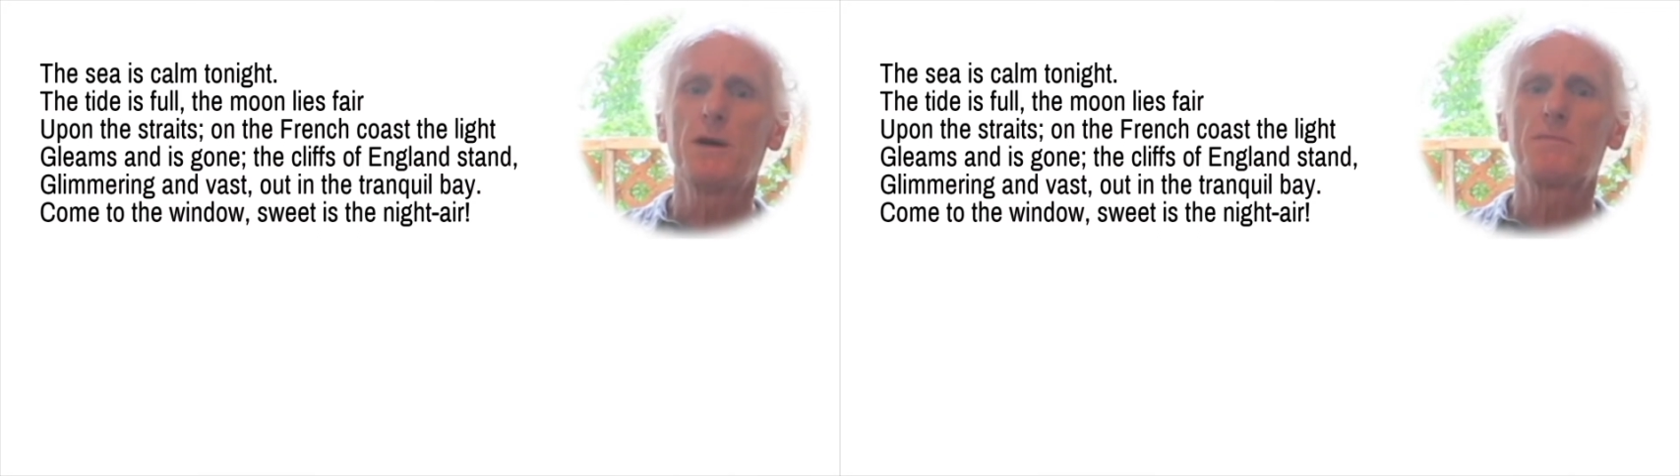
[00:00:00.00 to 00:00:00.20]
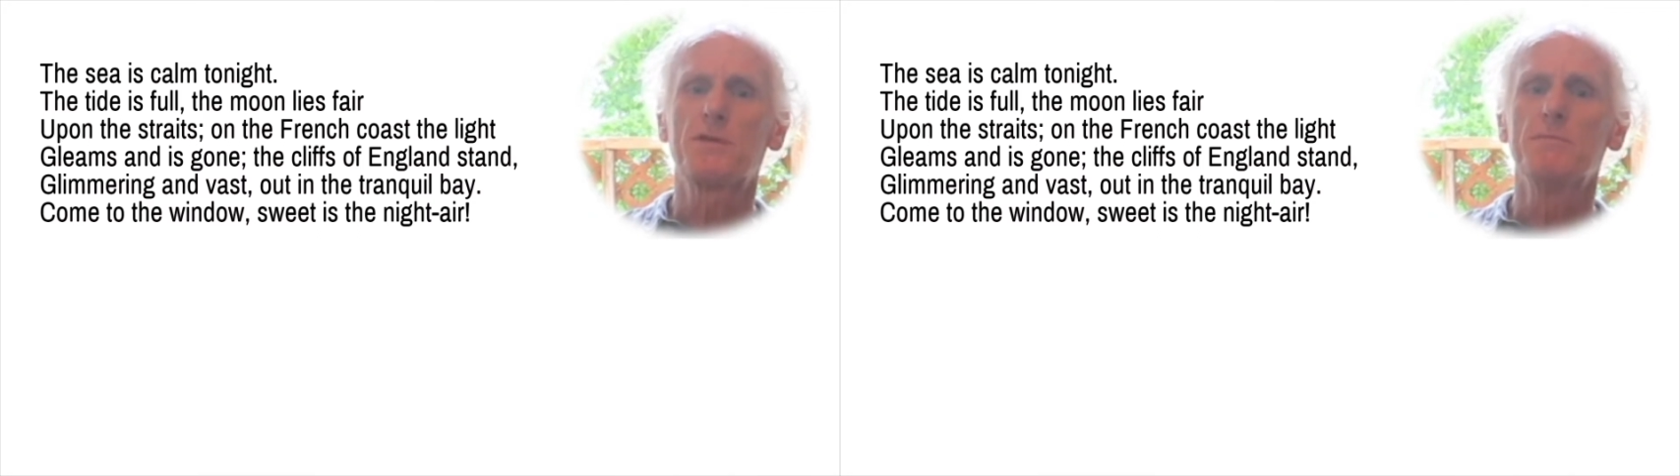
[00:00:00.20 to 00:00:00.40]

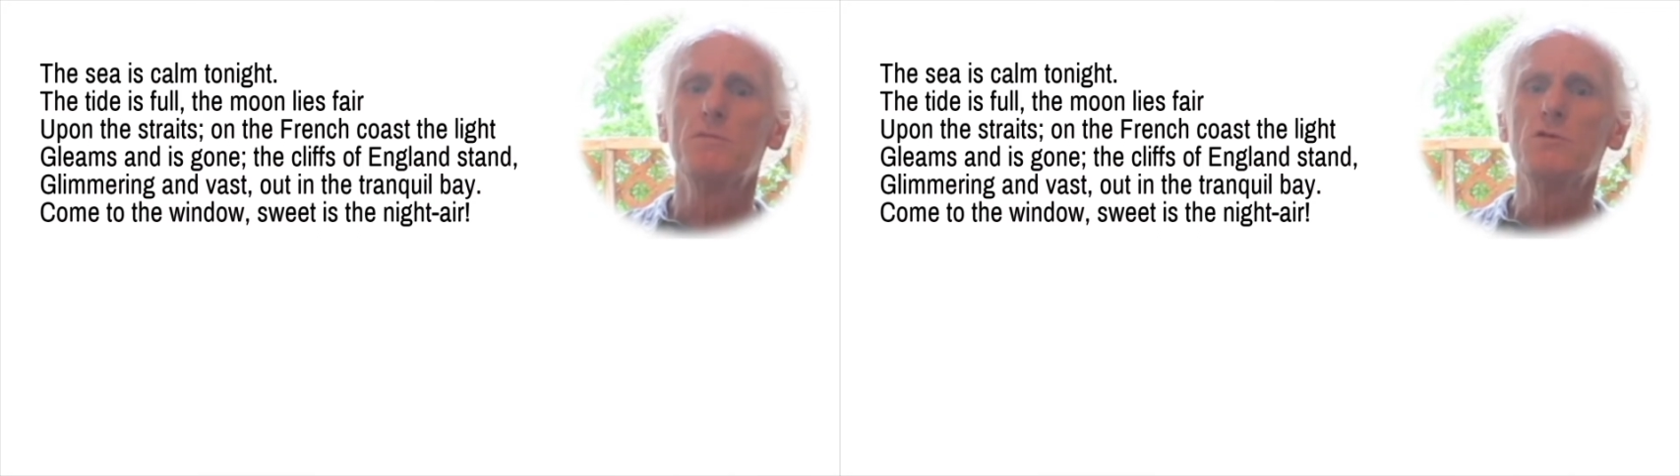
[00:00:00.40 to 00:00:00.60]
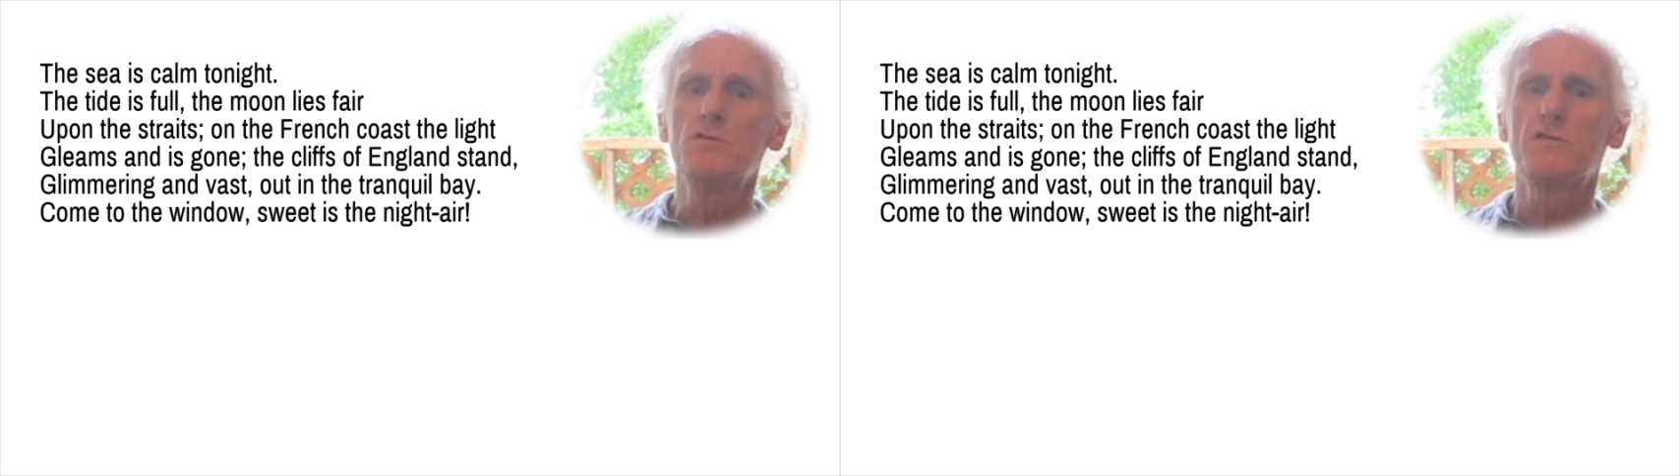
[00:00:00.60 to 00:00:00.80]
up the
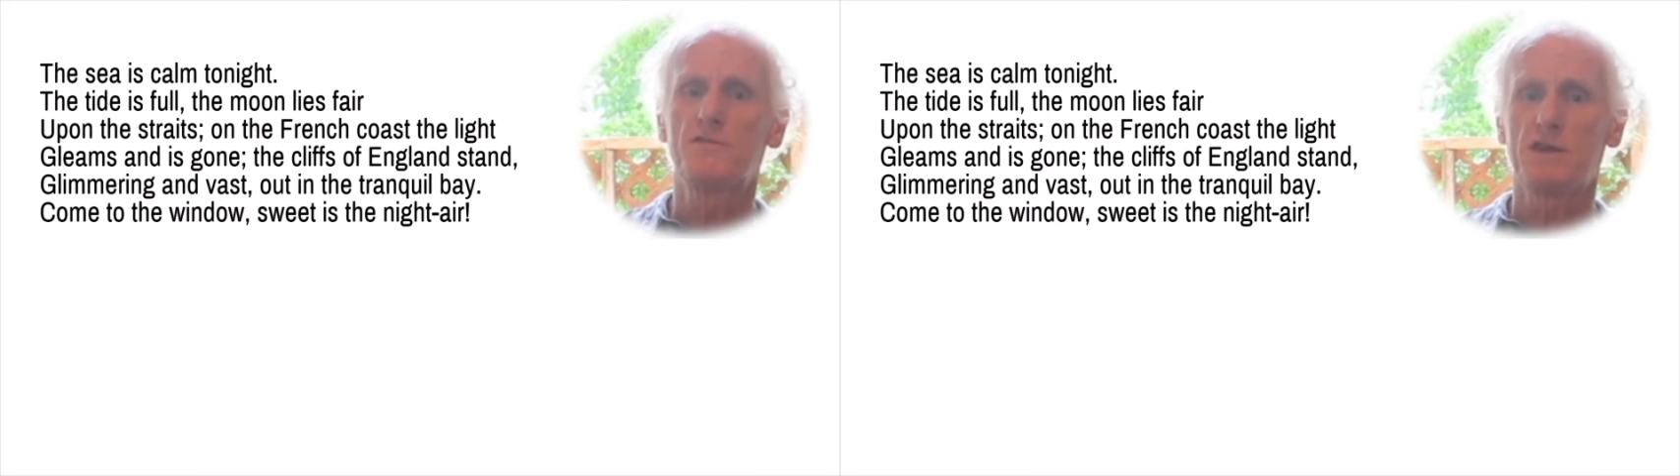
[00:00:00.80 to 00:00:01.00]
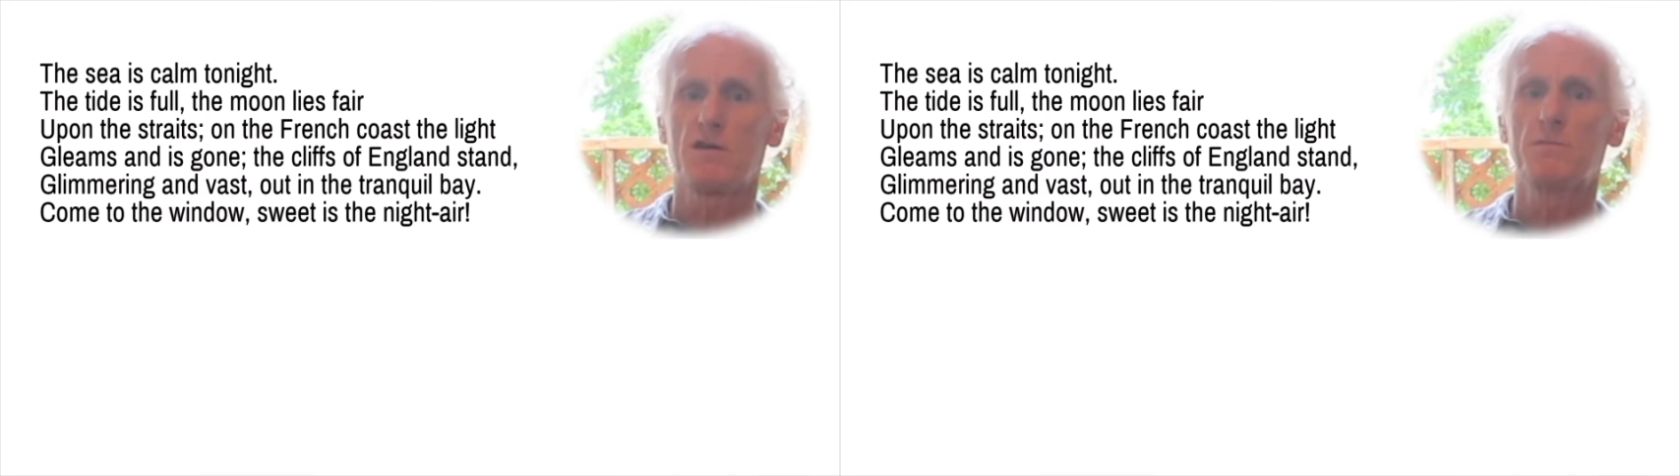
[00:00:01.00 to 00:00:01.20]
mood of
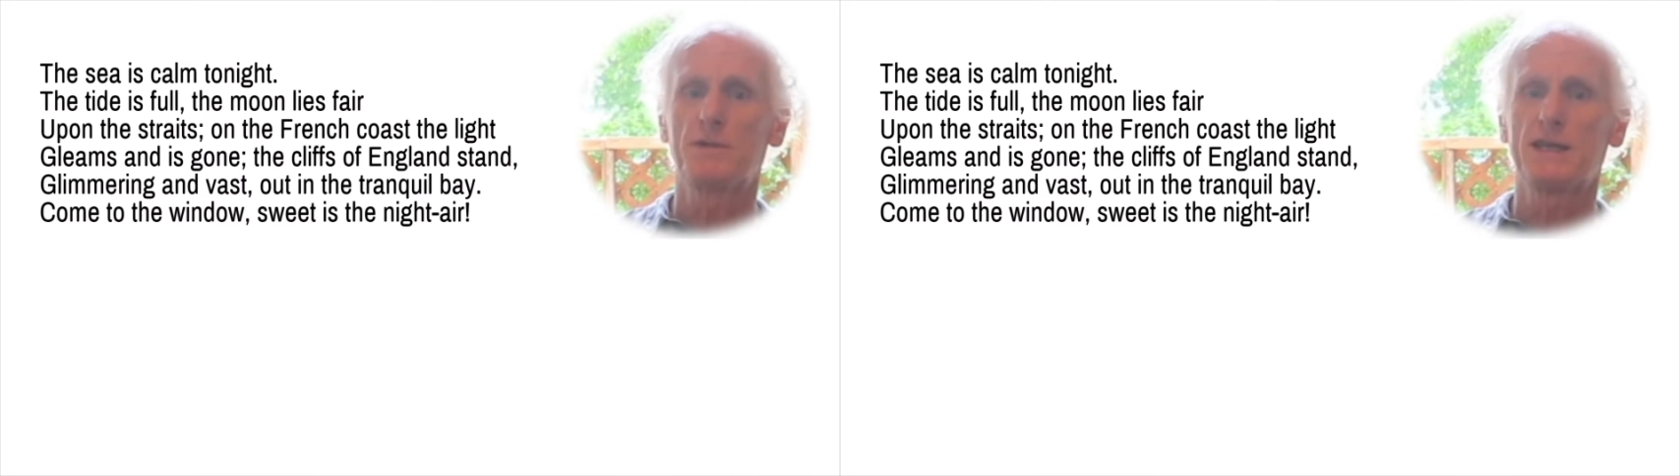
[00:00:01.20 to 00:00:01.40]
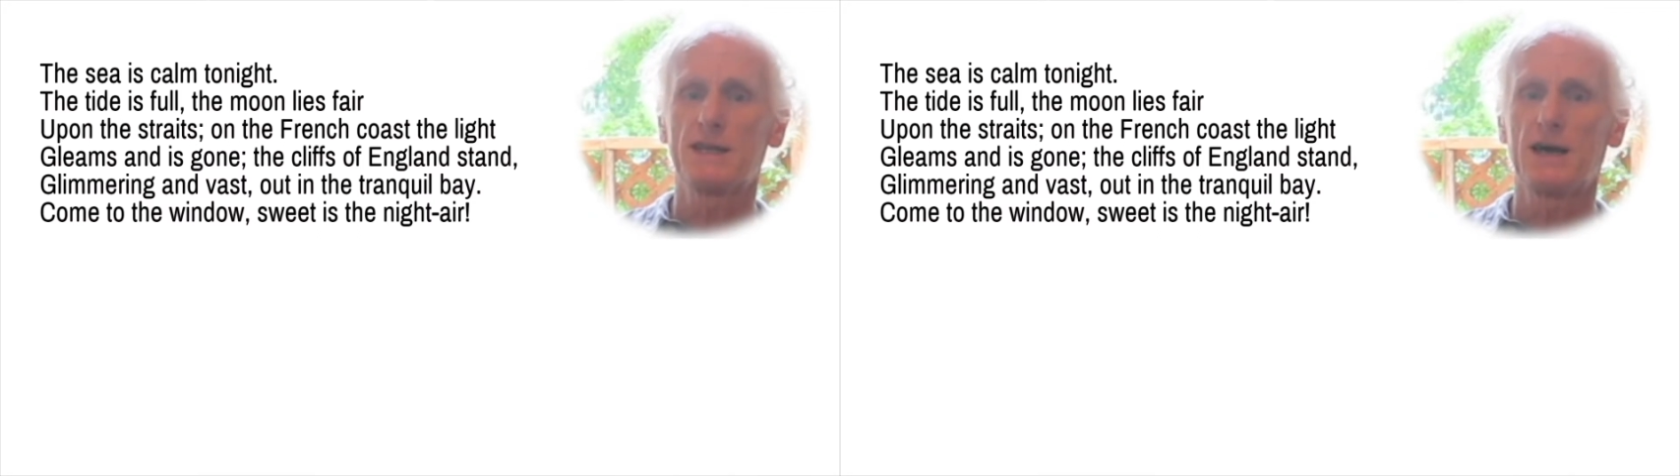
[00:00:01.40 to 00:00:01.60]
the
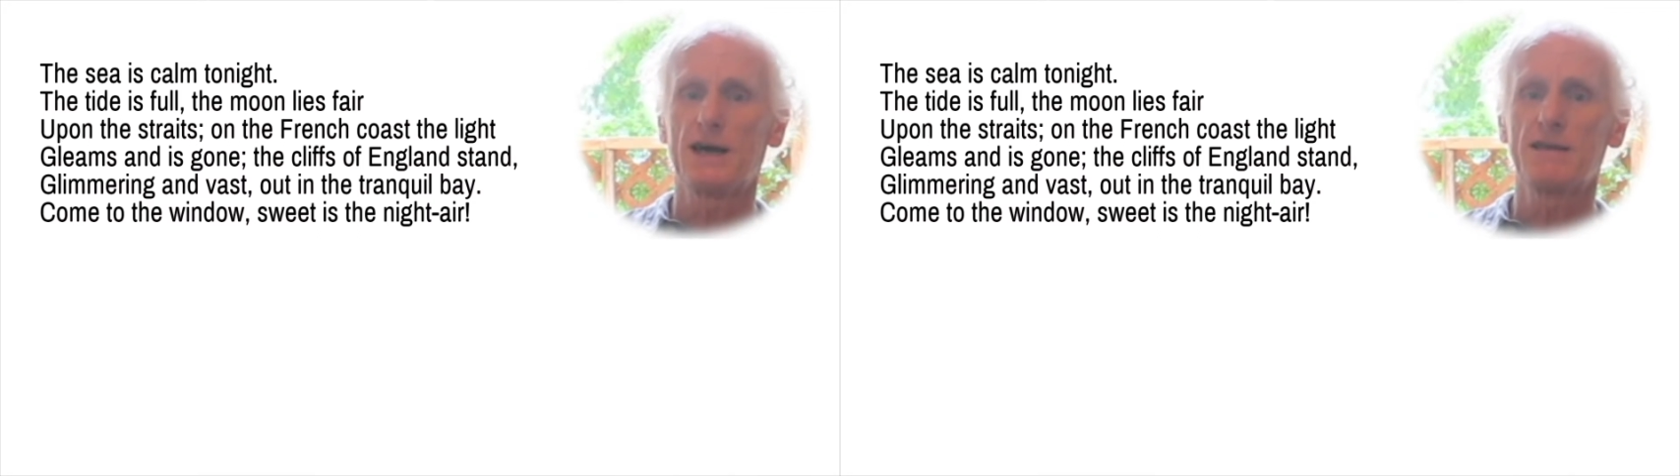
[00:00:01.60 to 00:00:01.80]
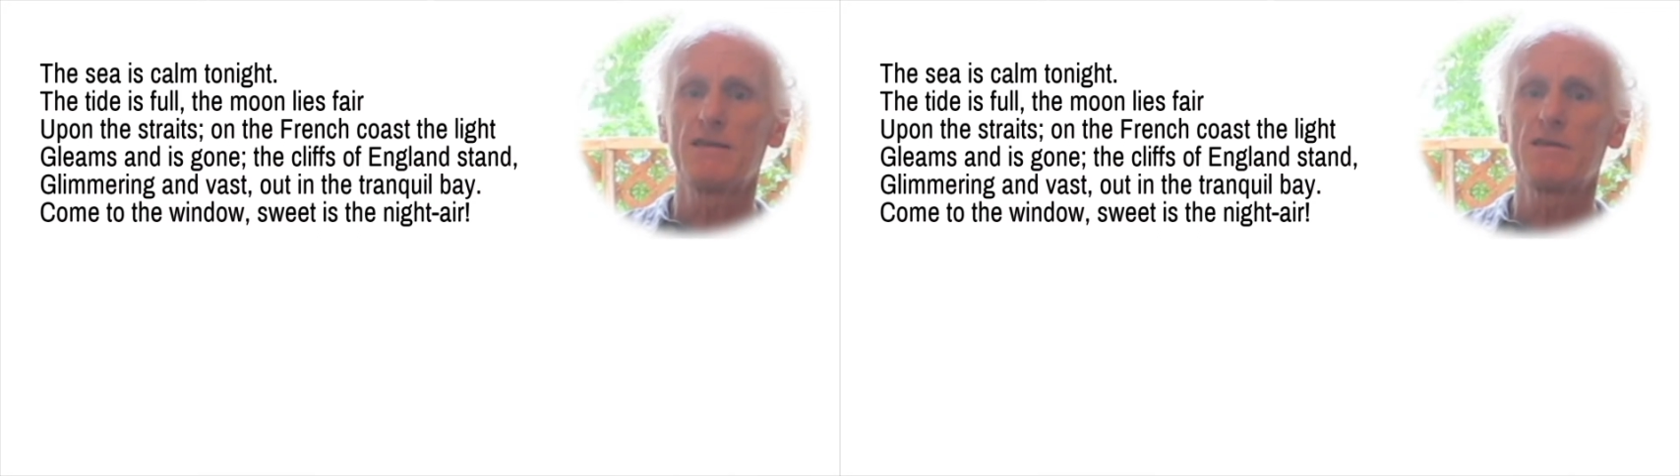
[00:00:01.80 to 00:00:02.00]
opening lines,